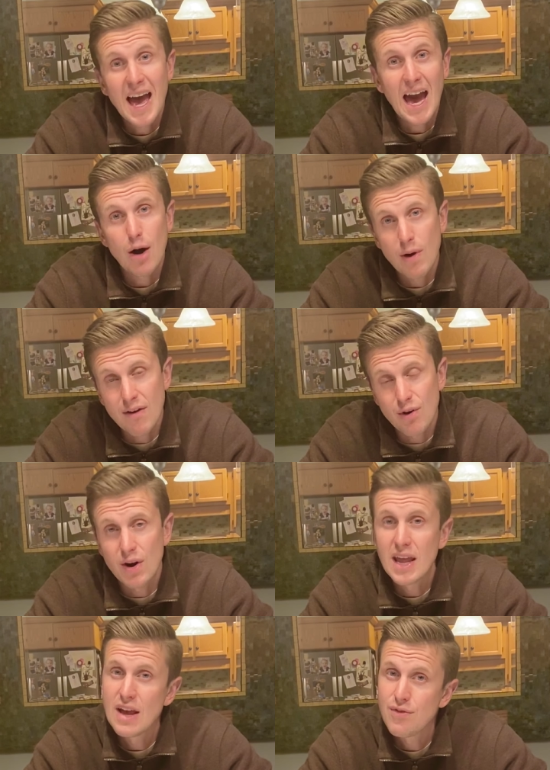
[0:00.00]

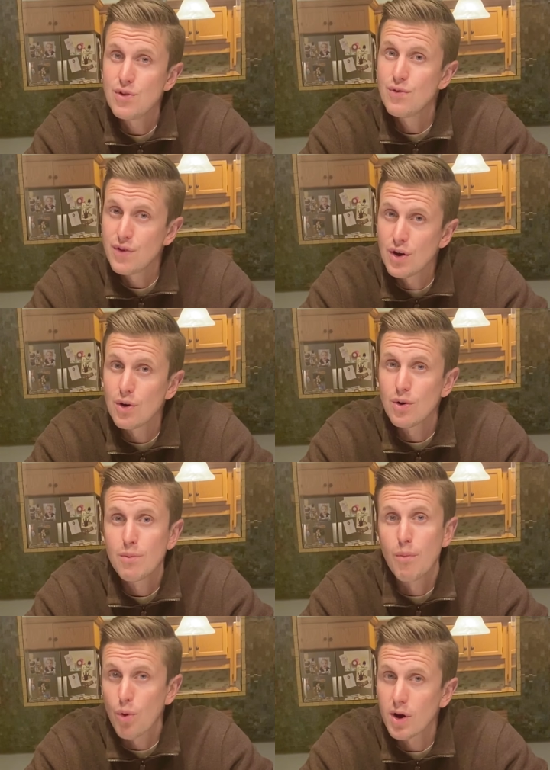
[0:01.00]
However, if you feel
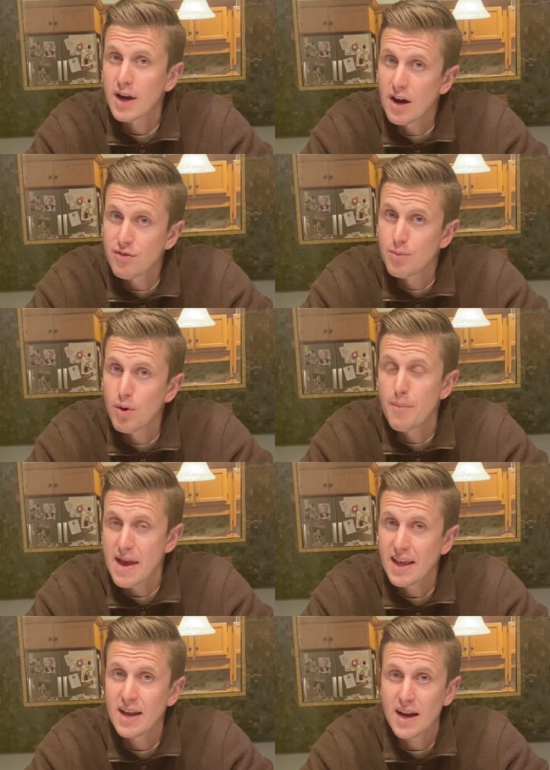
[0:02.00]
more comfortable
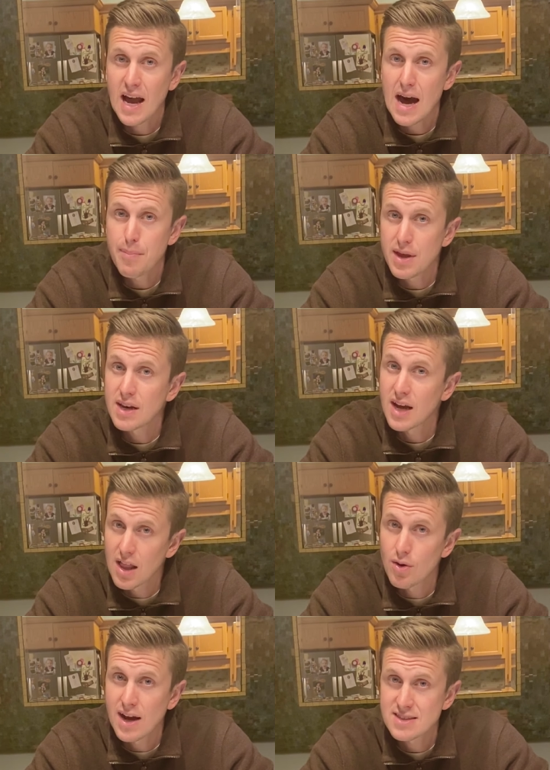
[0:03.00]
making a copy and
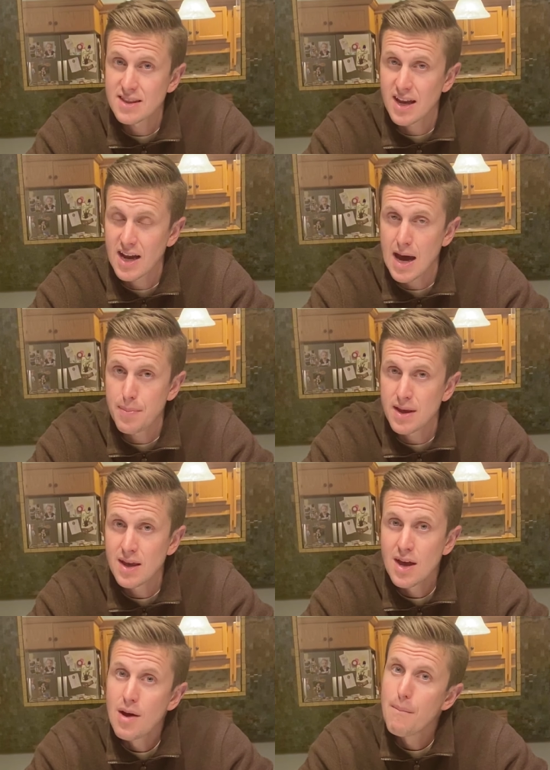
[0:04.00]
colorizing that copy,
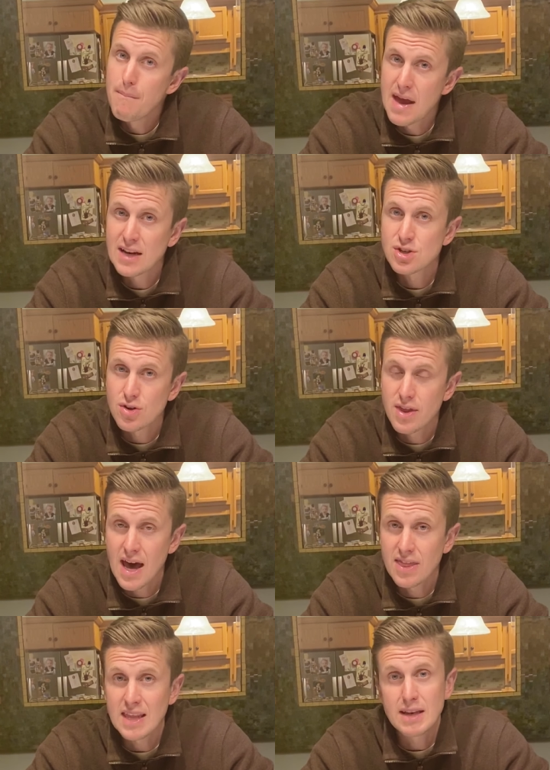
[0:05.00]
make sure
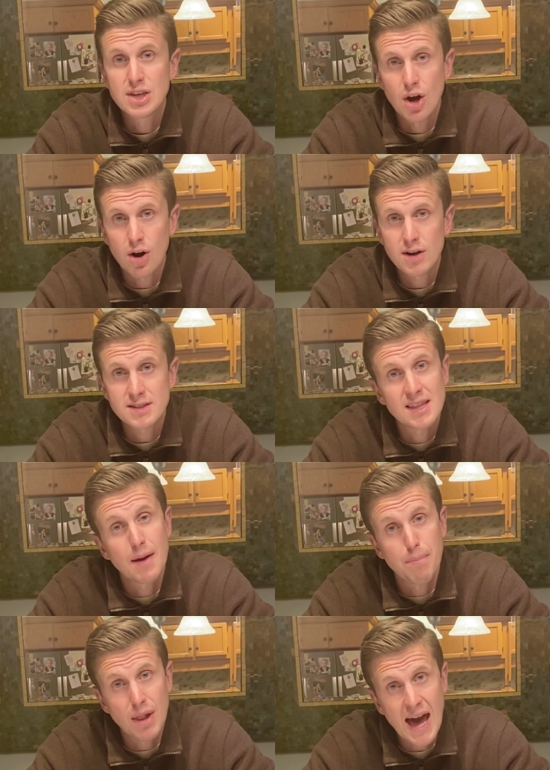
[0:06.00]
that the darks and
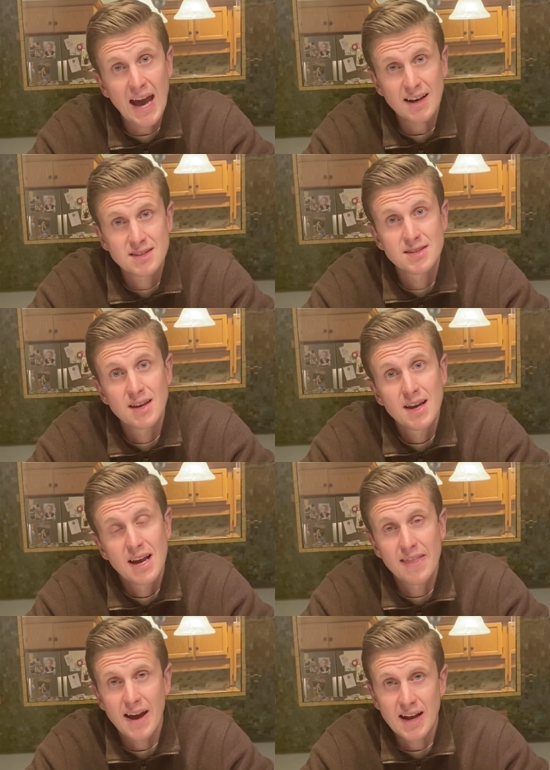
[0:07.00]
the blacks
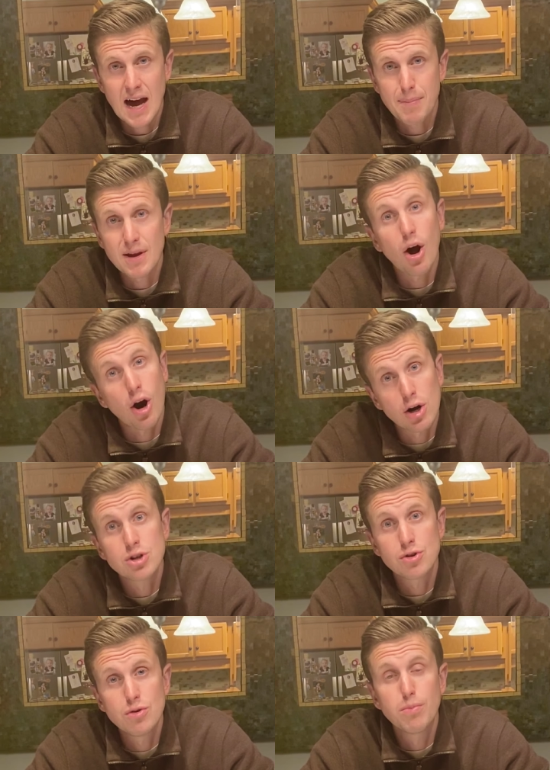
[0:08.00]
in that copy are
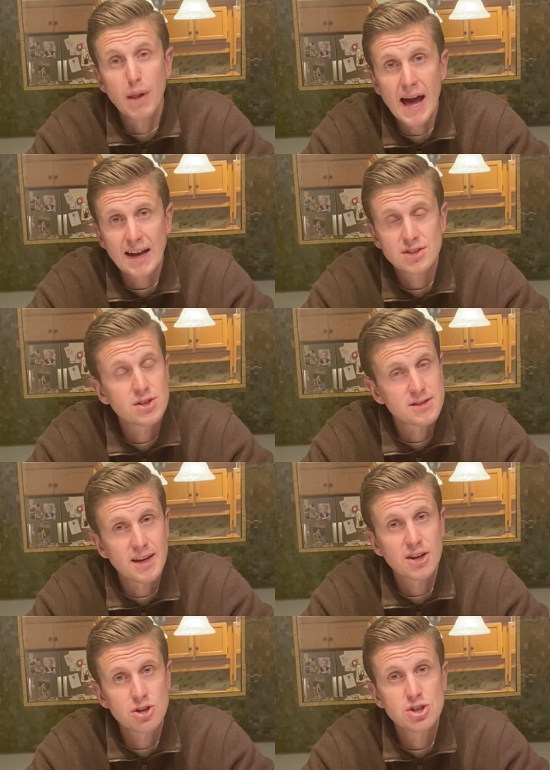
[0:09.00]
true blacks, just
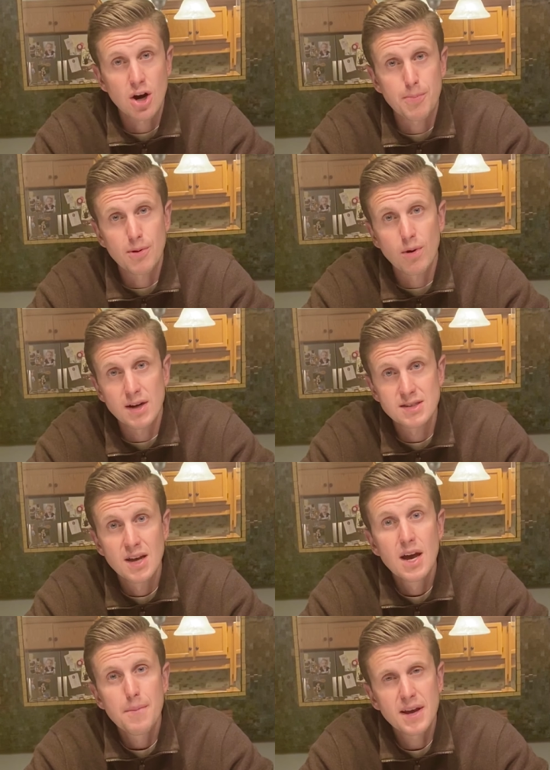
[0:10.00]
like your Sharpie was,
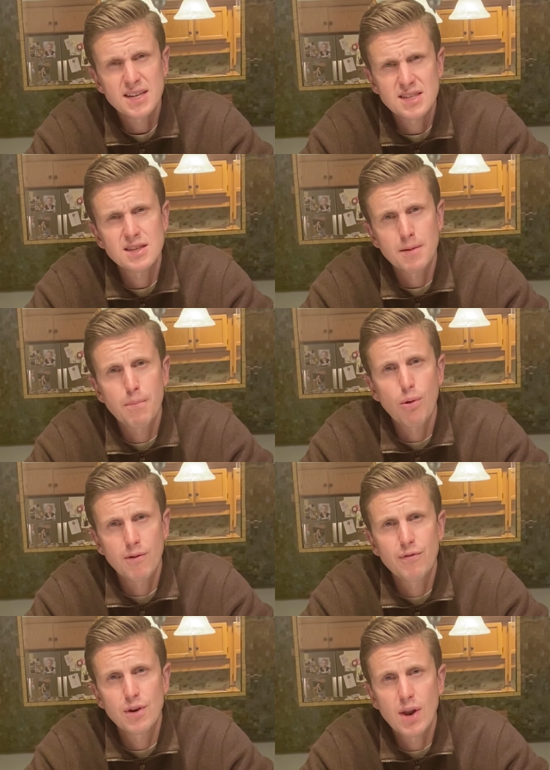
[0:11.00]
because it's
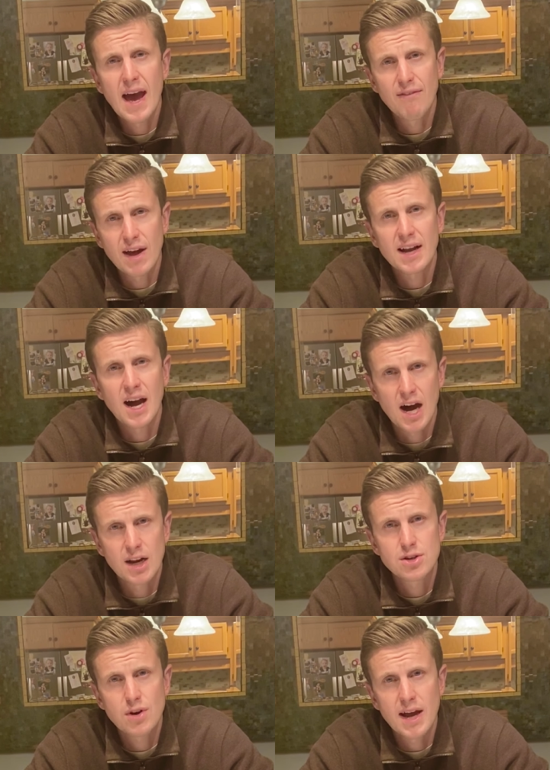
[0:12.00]
important for you to have that
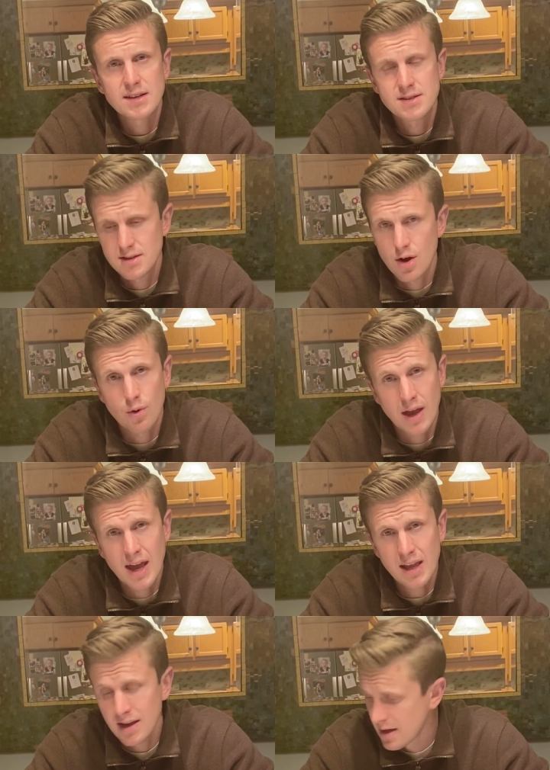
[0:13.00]
contrast,
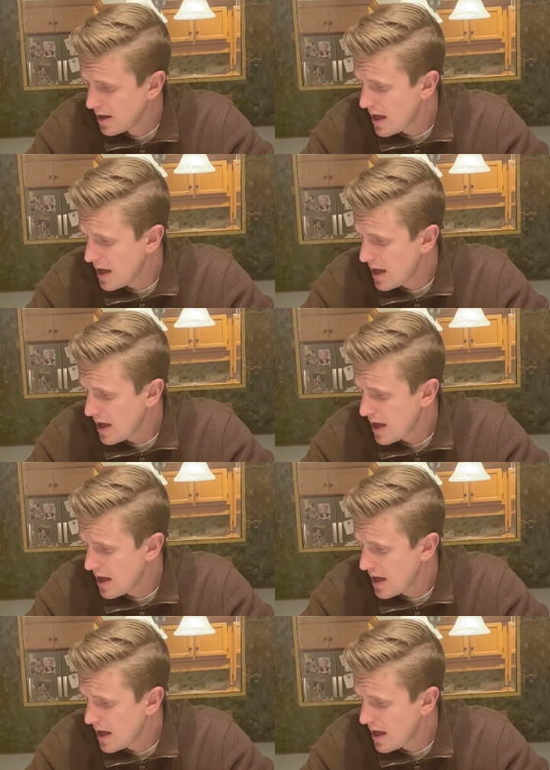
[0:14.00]
okay?